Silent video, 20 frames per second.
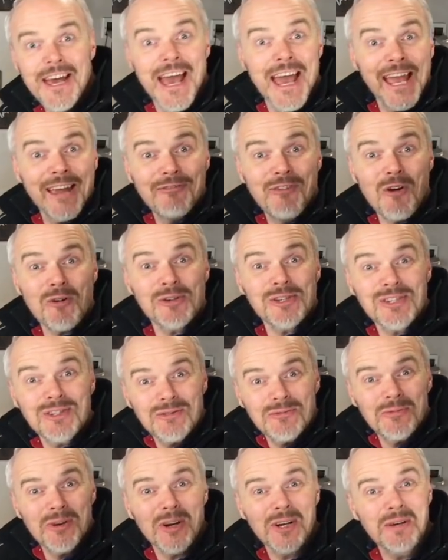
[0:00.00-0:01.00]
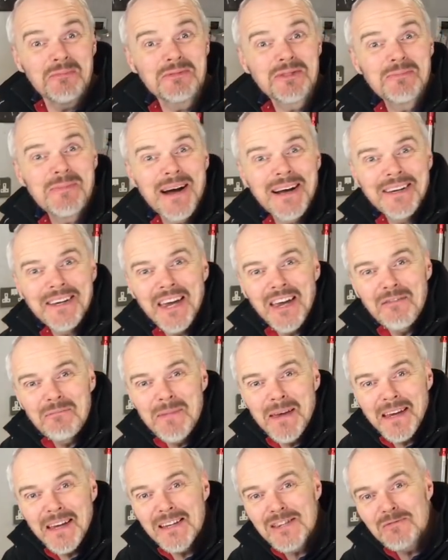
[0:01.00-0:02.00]
Hey folks, welcome to Man Cave
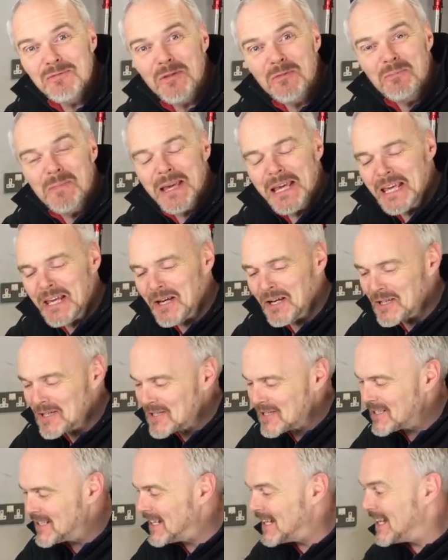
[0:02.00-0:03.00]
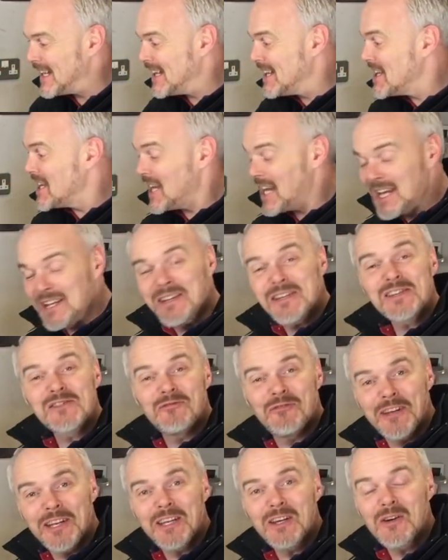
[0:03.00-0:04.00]
Makings with me, Gus. In this
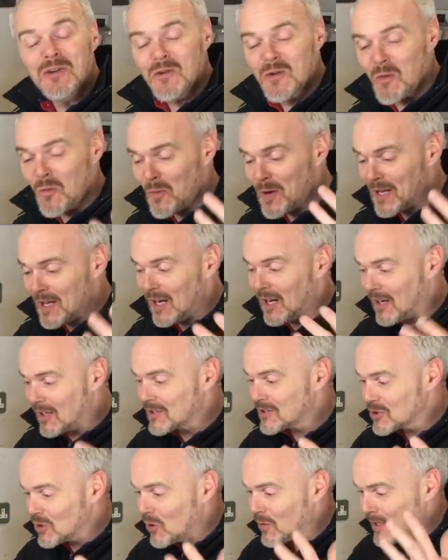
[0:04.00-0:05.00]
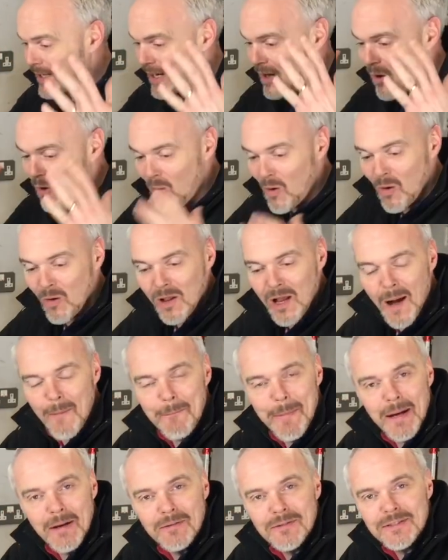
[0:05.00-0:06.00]
video we are talking all
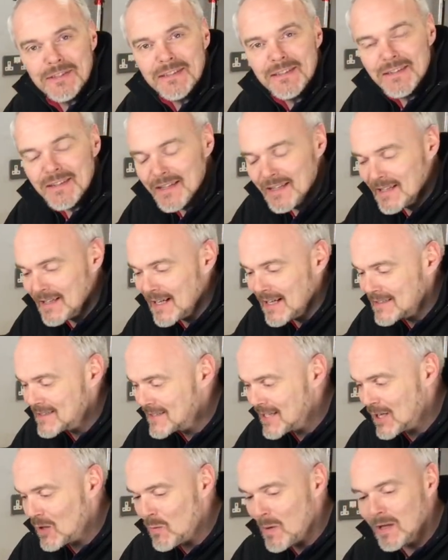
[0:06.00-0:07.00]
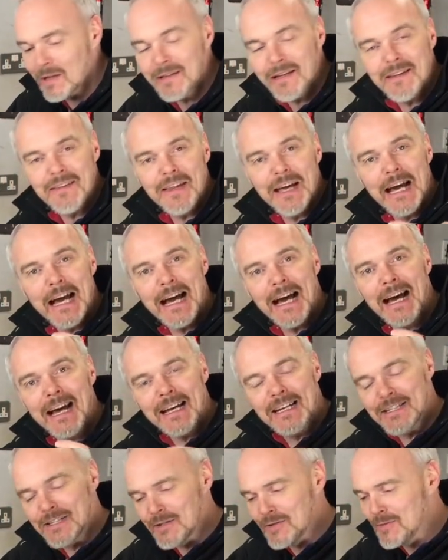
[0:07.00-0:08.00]
about the TIG welding that I
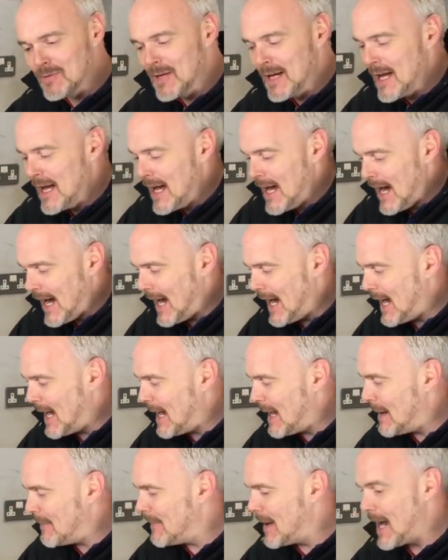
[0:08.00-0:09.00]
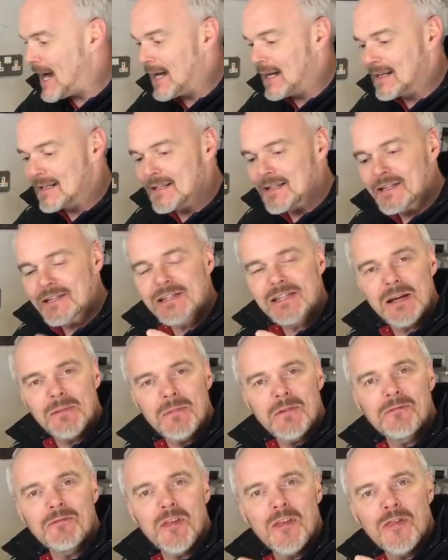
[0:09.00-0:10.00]
do and some
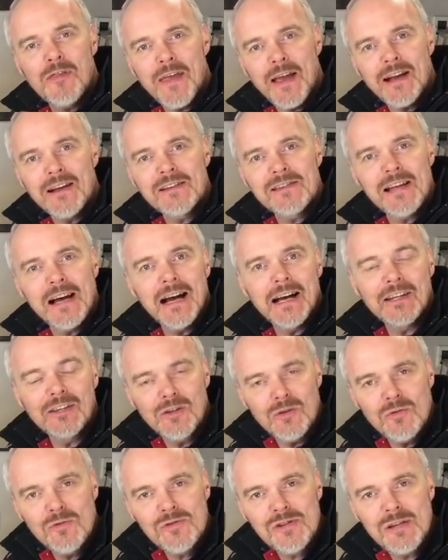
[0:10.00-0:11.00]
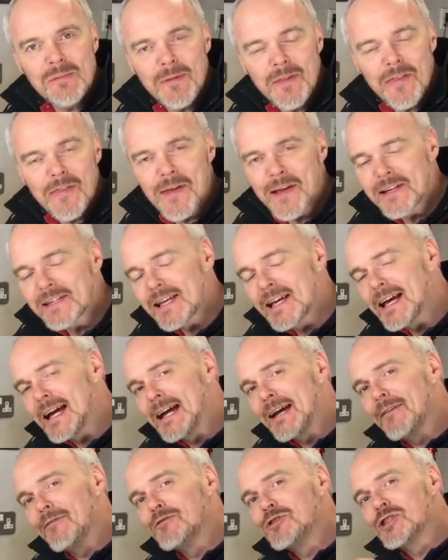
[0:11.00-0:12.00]
of the things that I use, some of the things that I
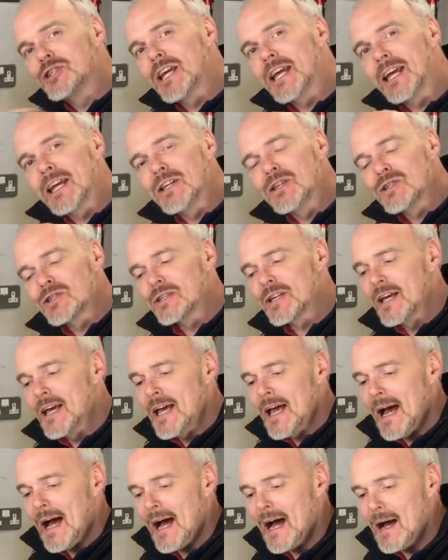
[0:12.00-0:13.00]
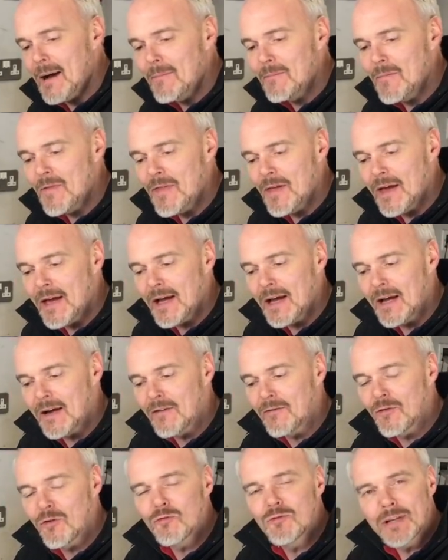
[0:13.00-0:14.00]
have changed that have
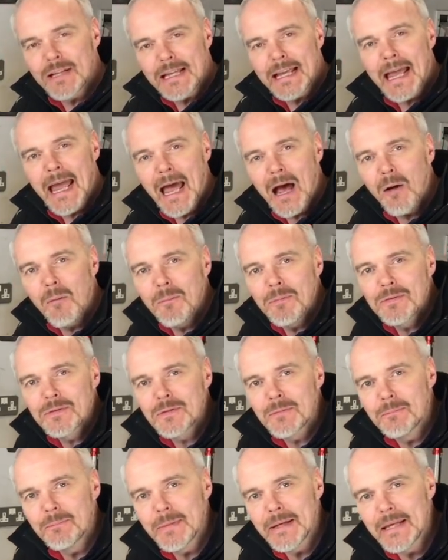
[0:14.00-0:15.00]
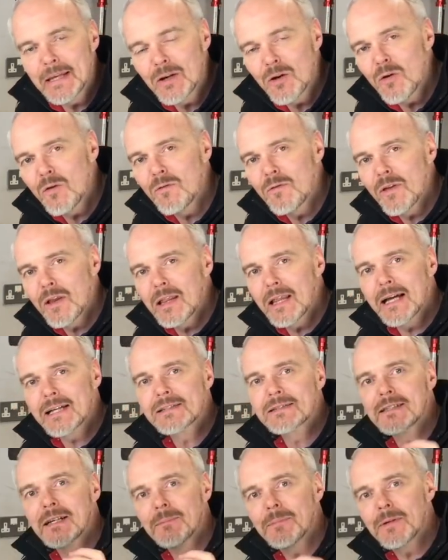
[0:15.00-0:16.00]
really helped me over the
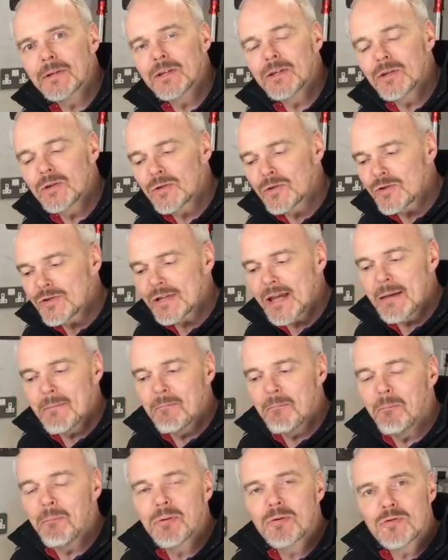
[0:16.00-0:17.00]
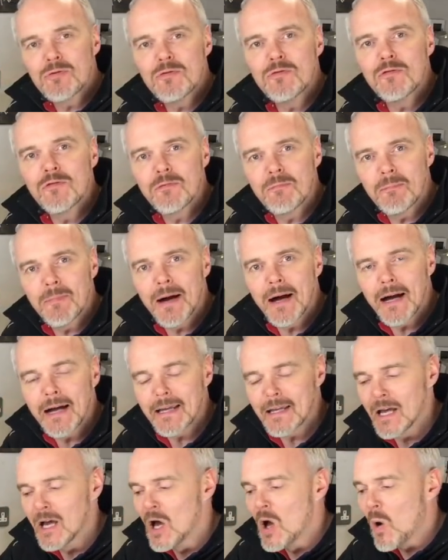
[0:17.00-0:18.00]
last couple of years improve my
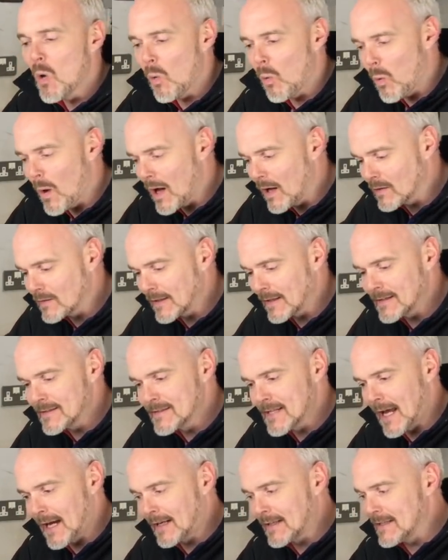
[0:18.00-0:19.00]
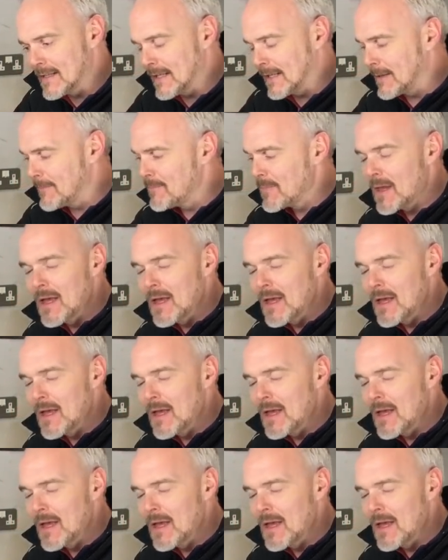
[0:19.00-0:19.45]
welding technique.